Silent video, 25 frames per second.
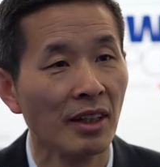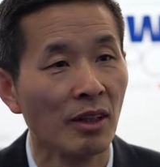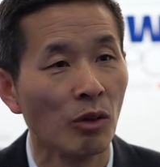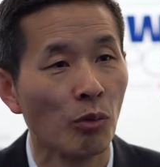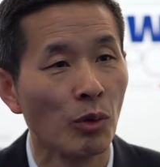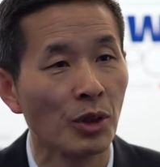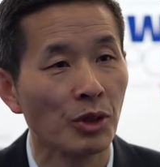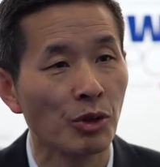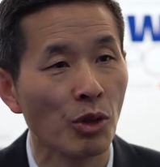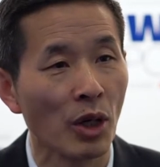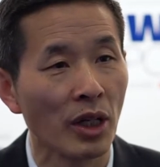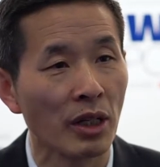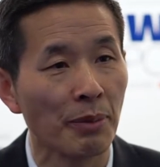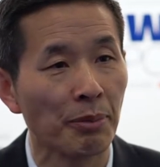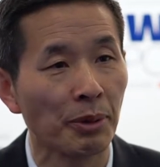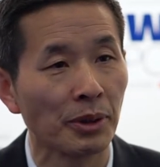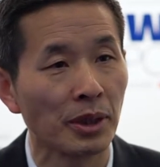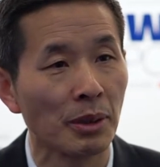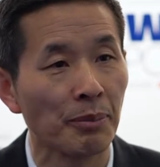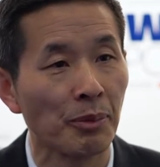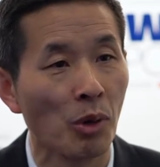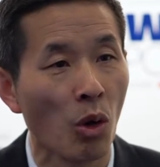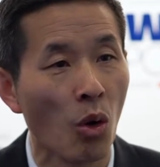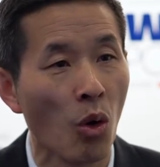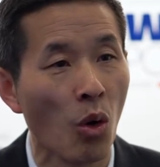We're trying to put
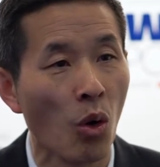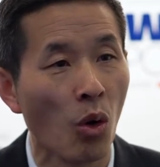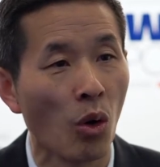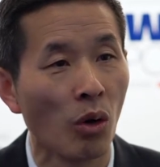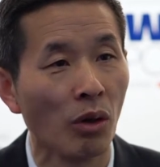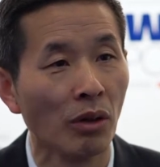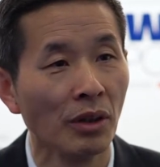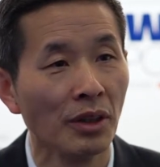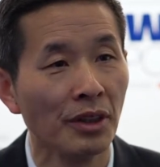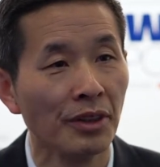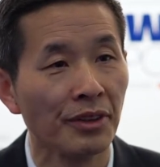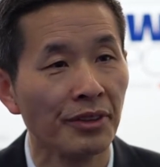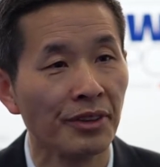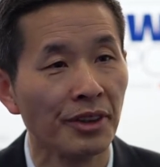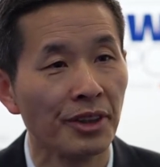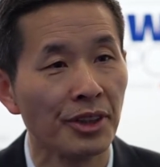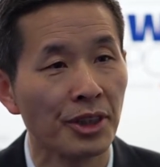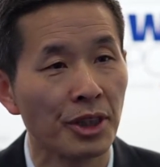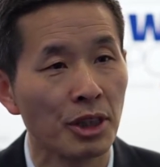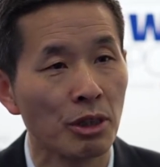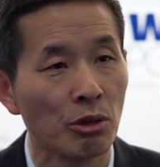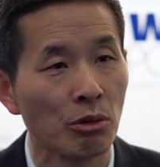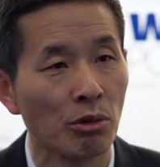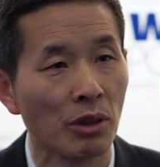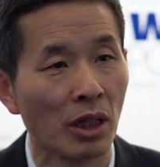them all
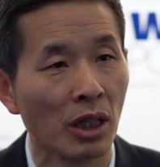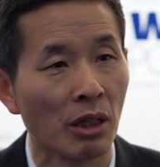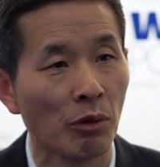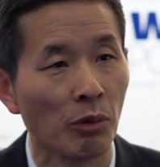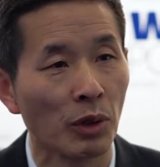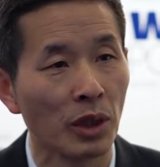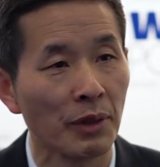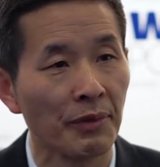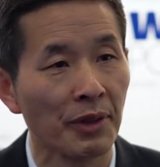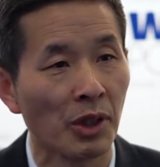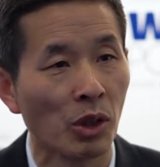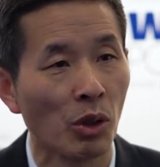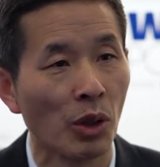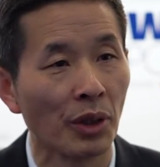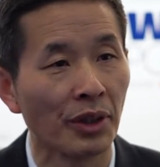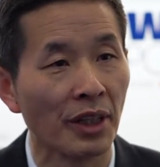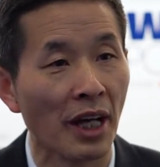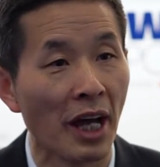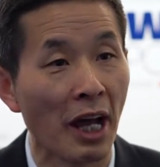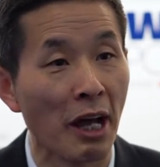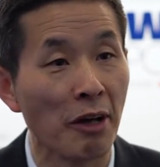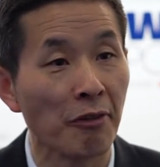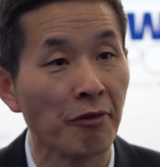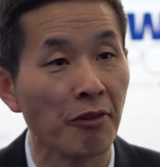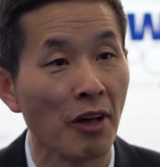into what we call
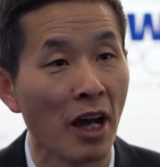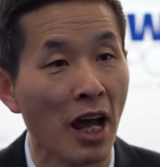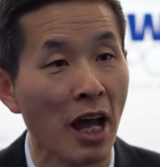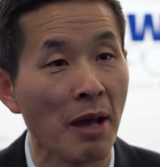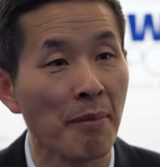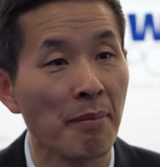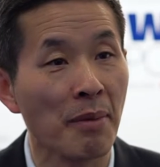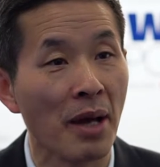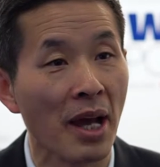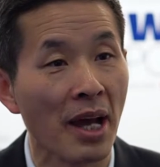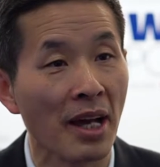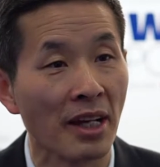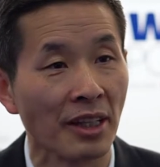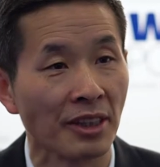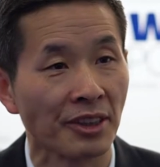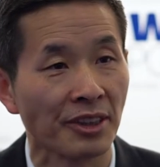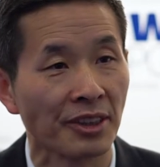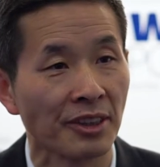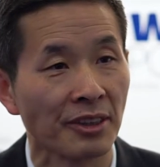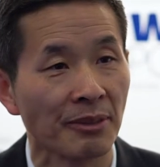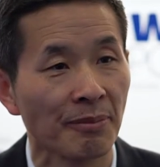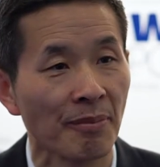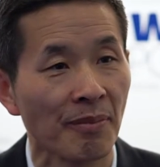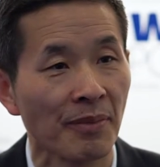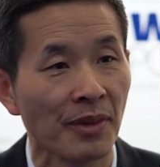
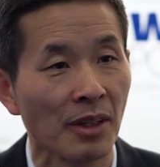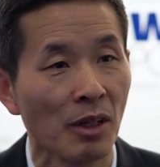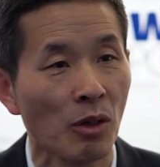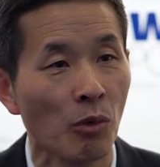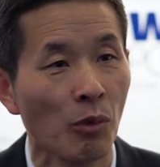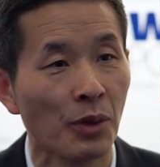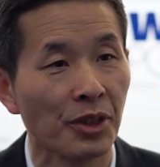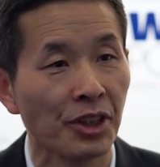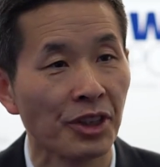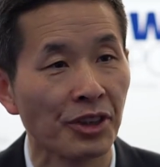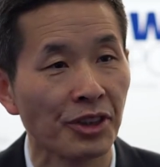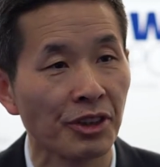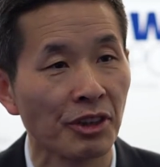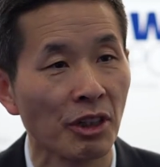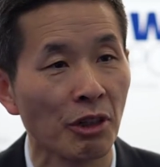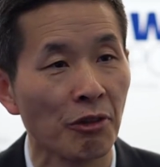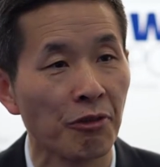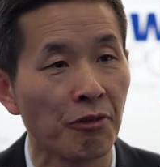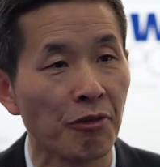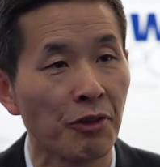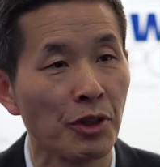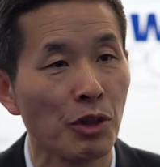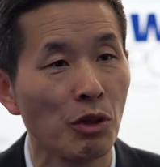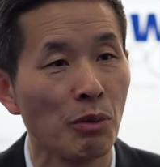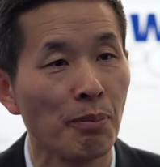FMS, which is a
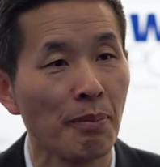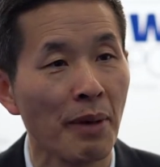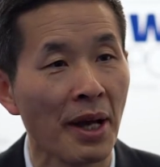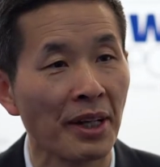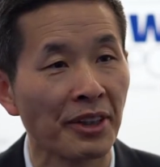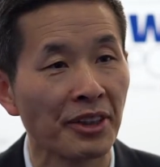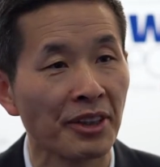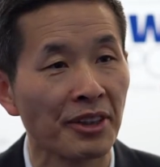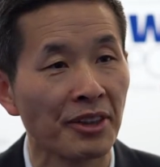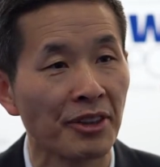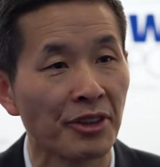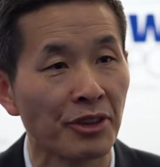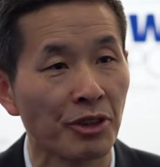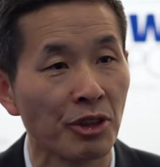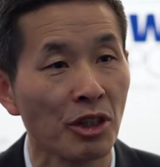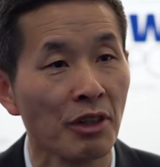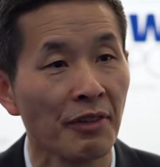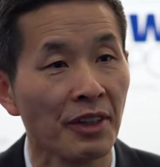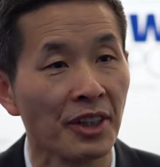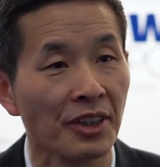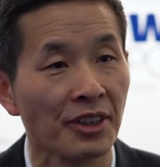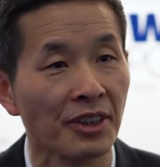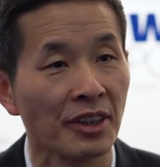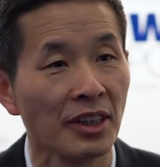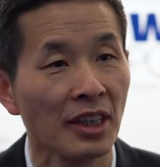field maintenance
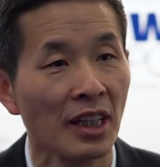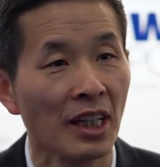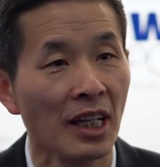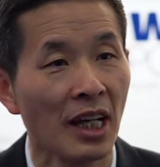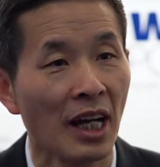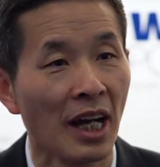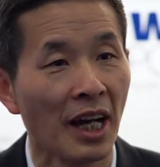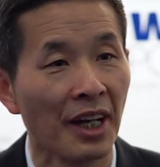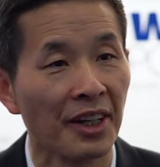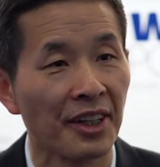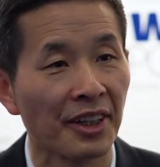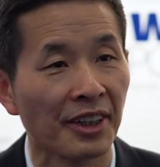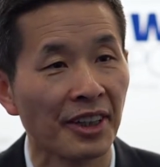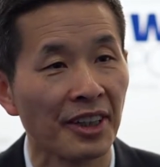service and